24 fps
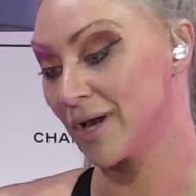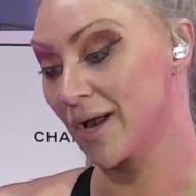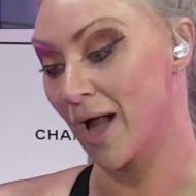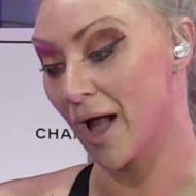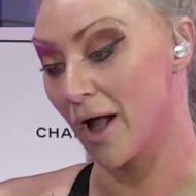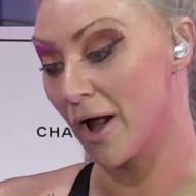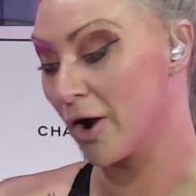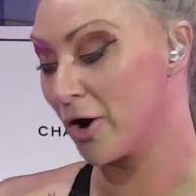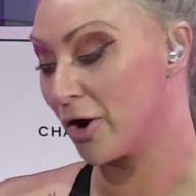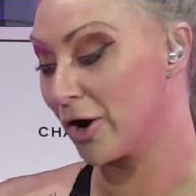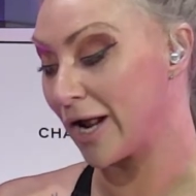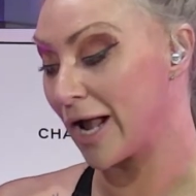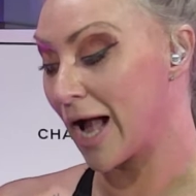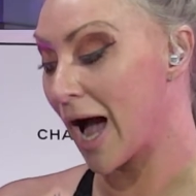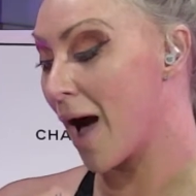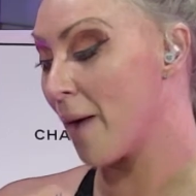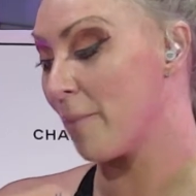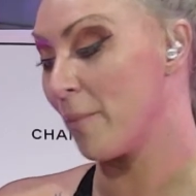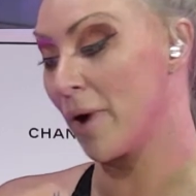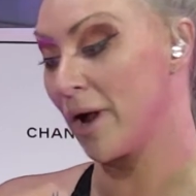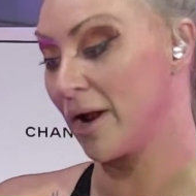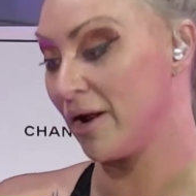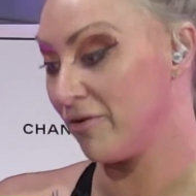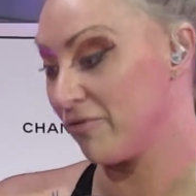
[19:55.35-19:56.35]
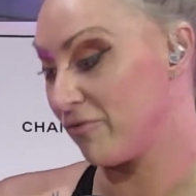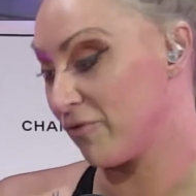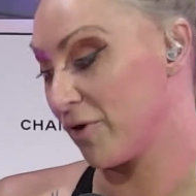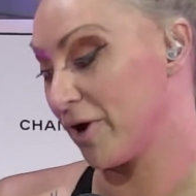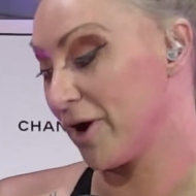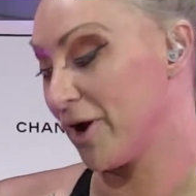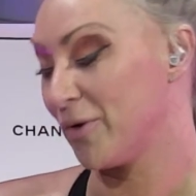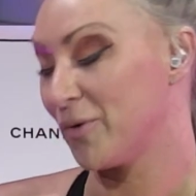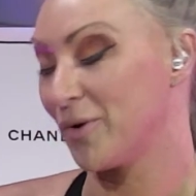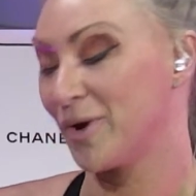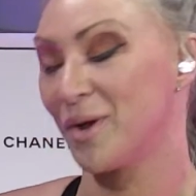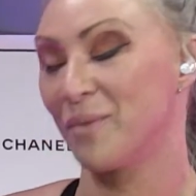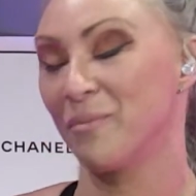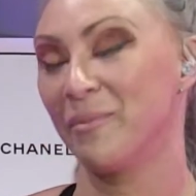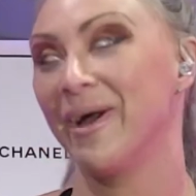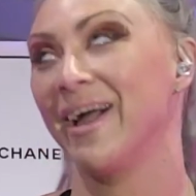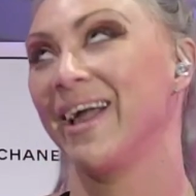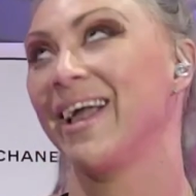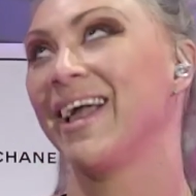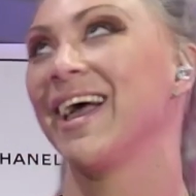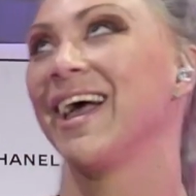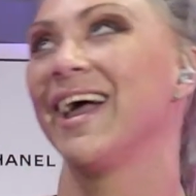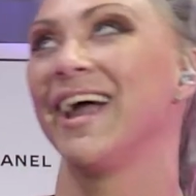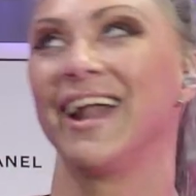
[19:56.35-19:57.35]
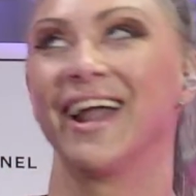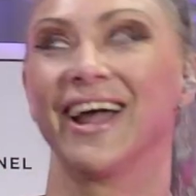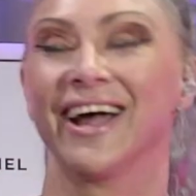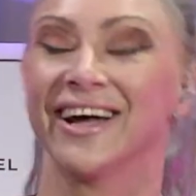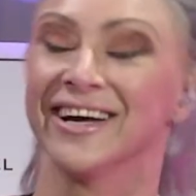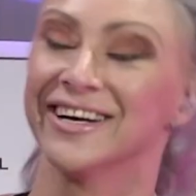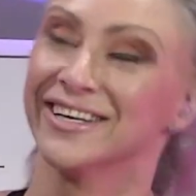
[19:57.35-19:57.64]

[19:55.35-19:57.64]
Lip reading: "I already got money for you," and I'm like, "Katie."